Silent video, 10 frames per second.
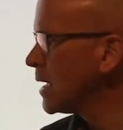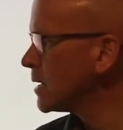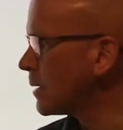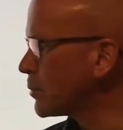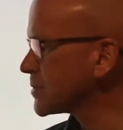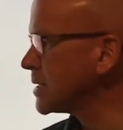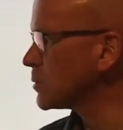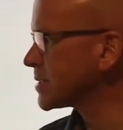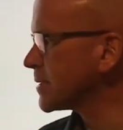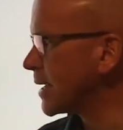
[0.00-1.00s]
Now proceed with
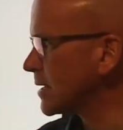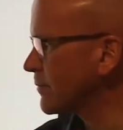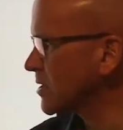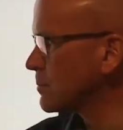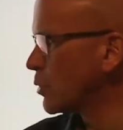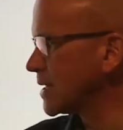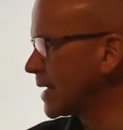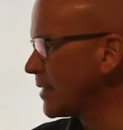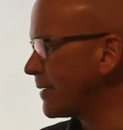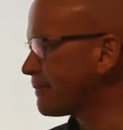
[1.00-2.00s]
synthetic division. Bring
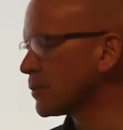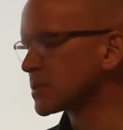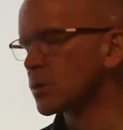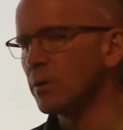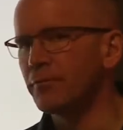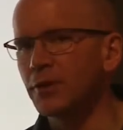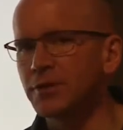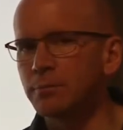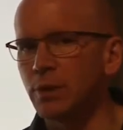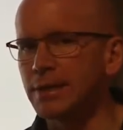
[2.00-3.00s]
down that first
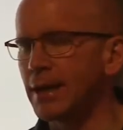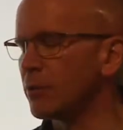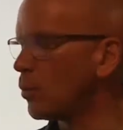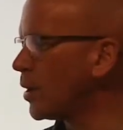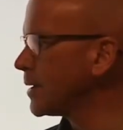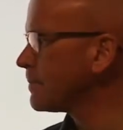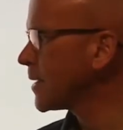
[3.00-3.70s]
coefficient. Bring down the 1.